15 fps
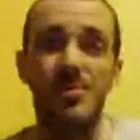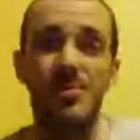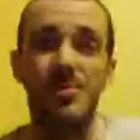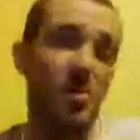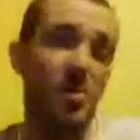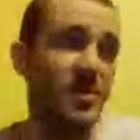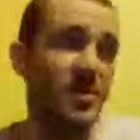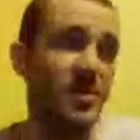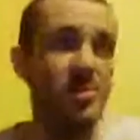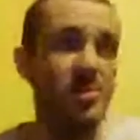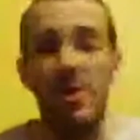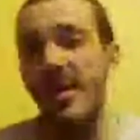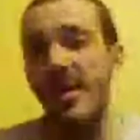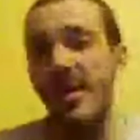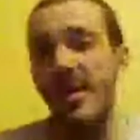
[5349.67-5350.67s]
there's always
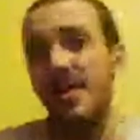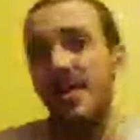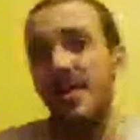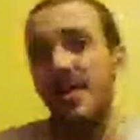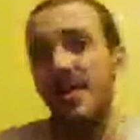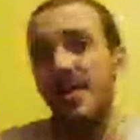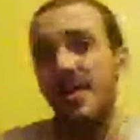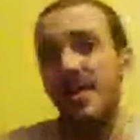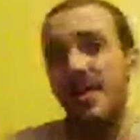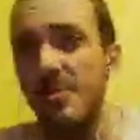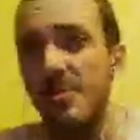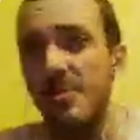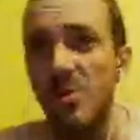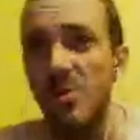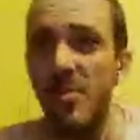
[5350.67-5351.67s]
training that's going
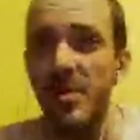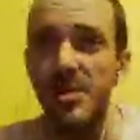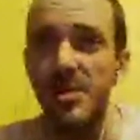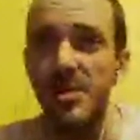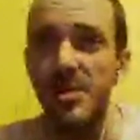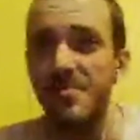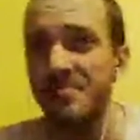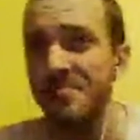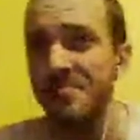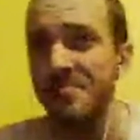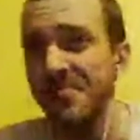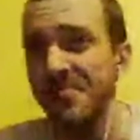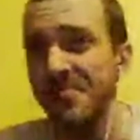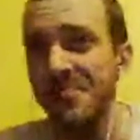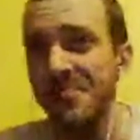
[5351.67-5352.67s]
on. There's always
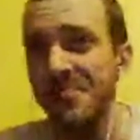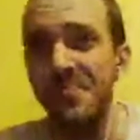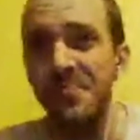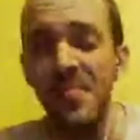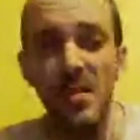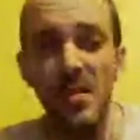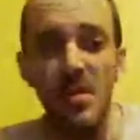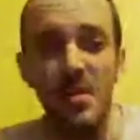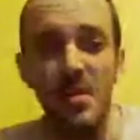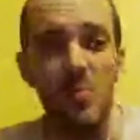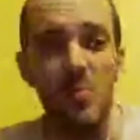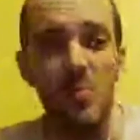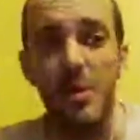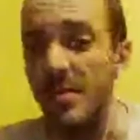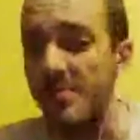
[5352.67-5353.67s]

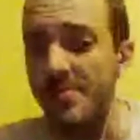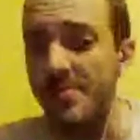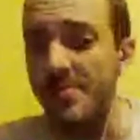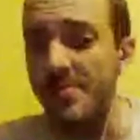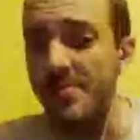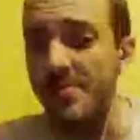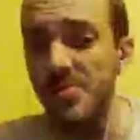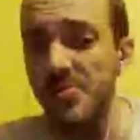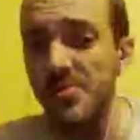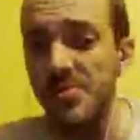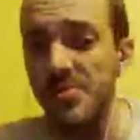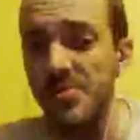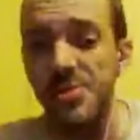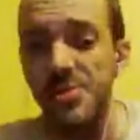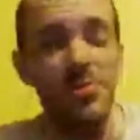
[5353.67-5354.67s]
working in the
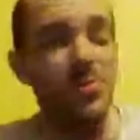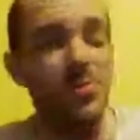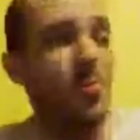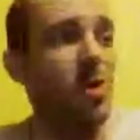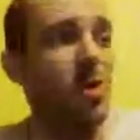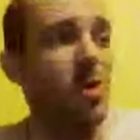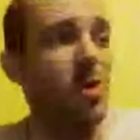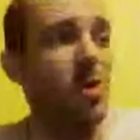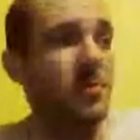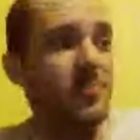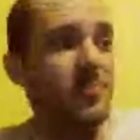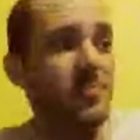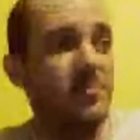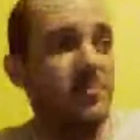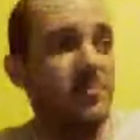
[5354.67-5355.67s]
fields. You can work
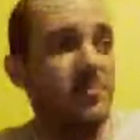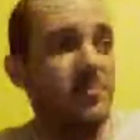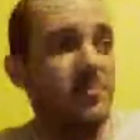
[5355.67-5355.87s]
on